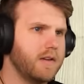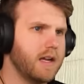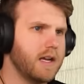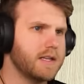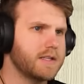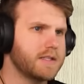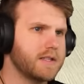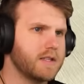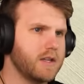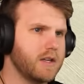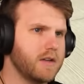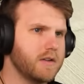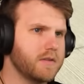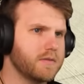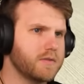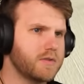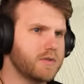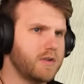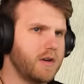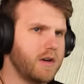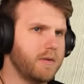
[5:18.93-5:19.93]
Nice little
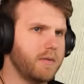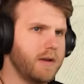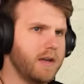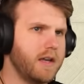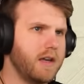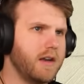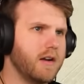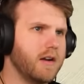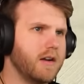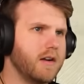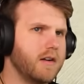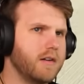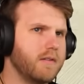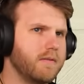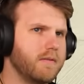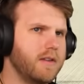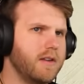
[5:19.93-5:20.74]
straightaway here.